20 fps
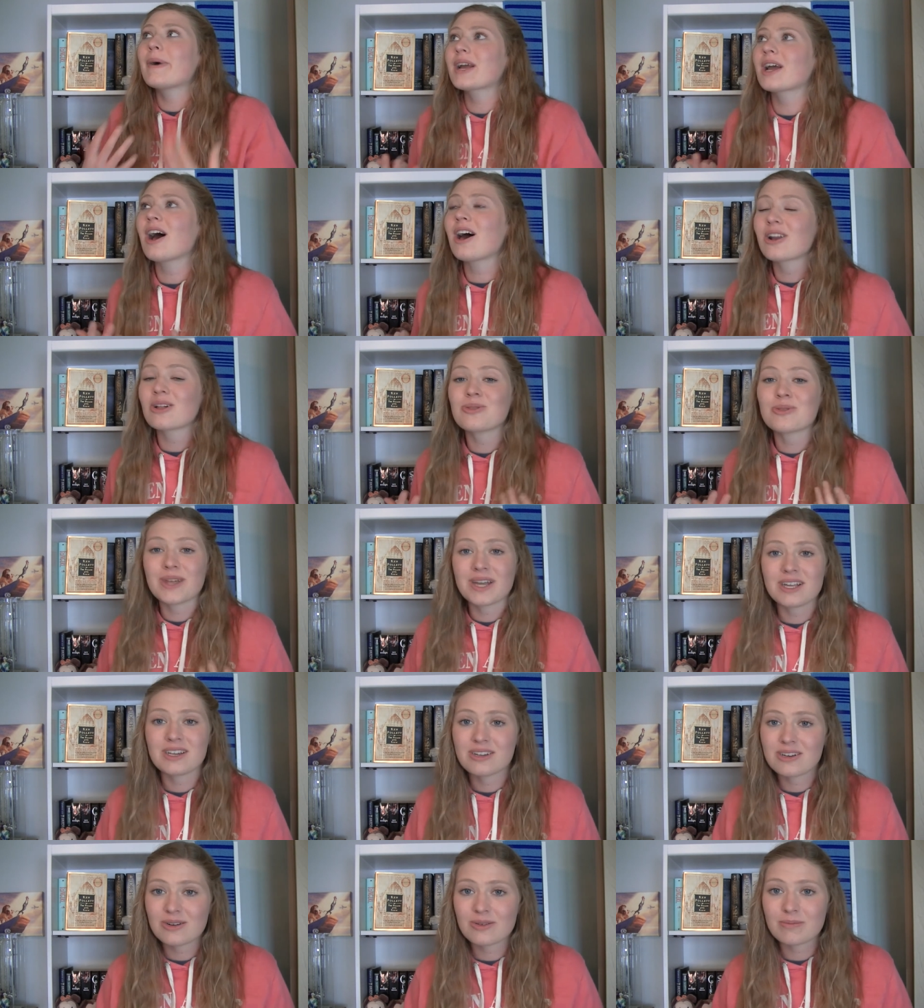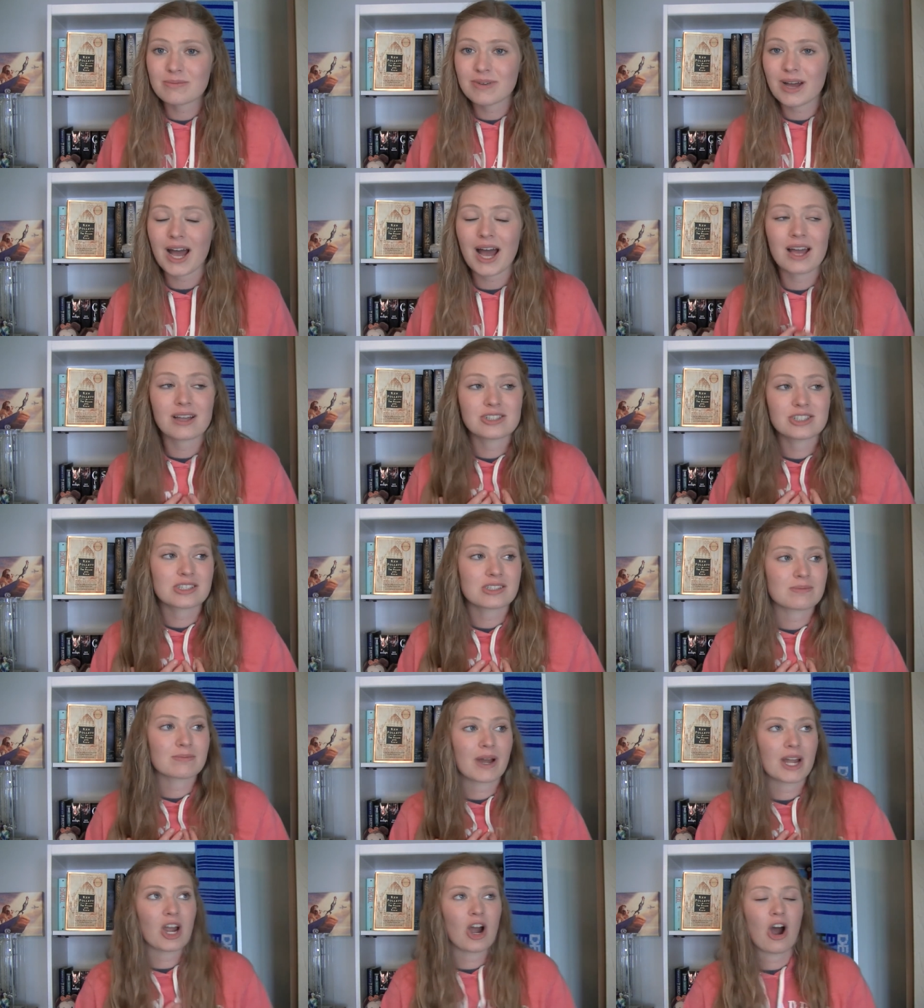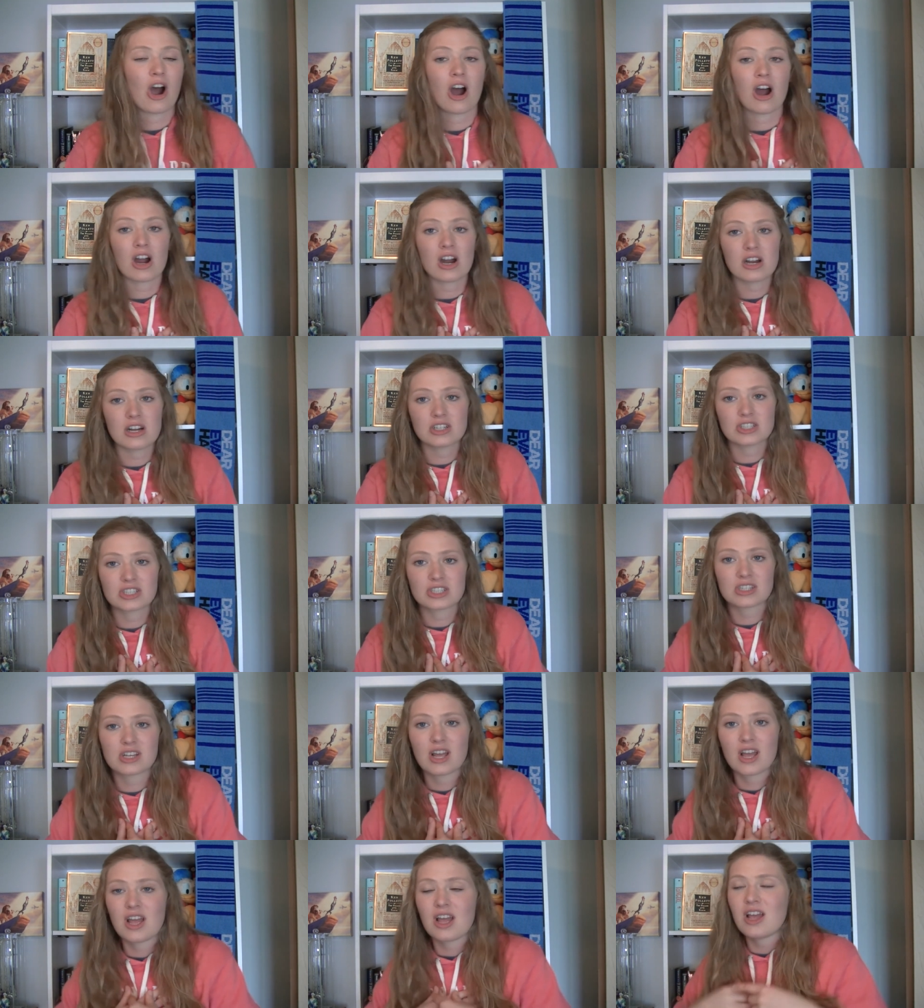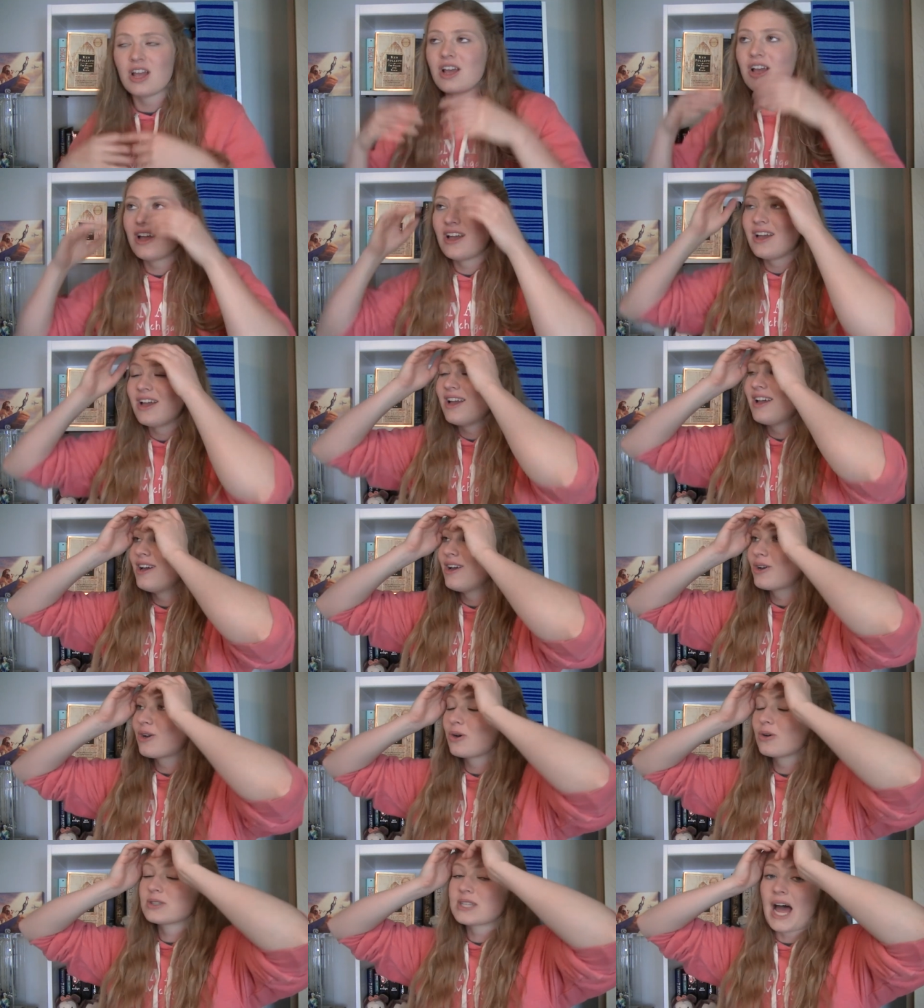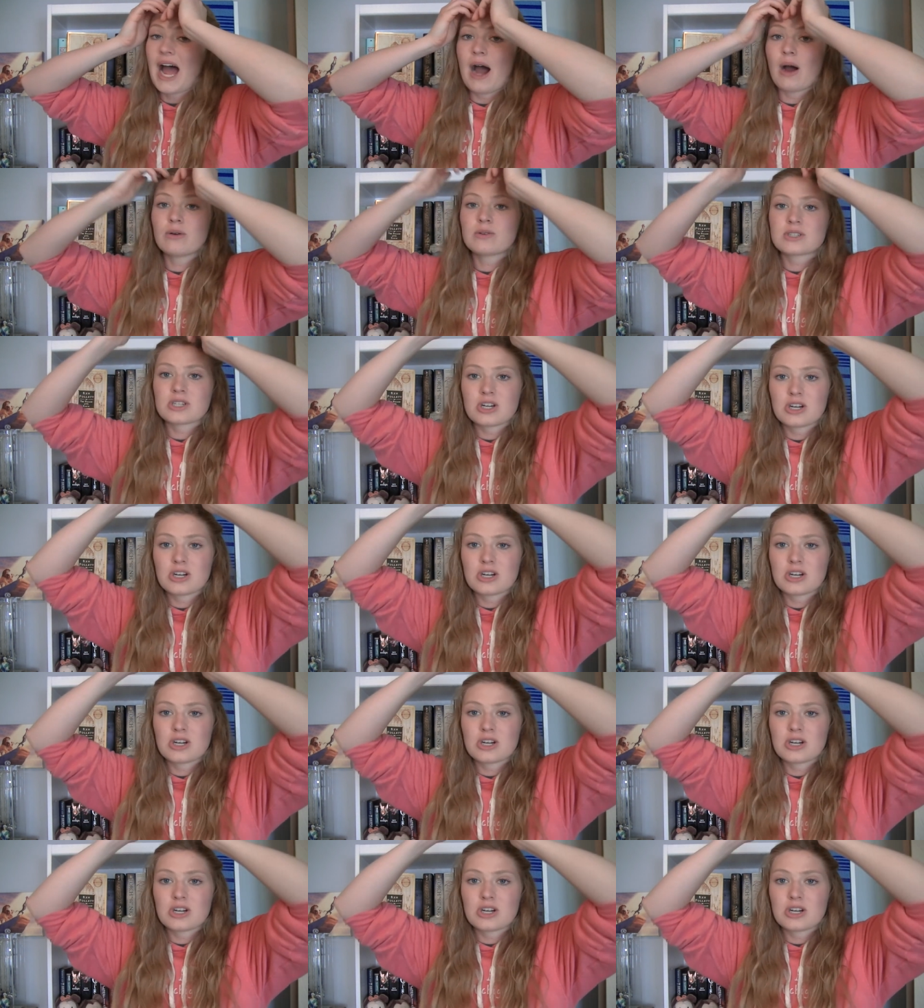my god, Elena, my heart just goes out to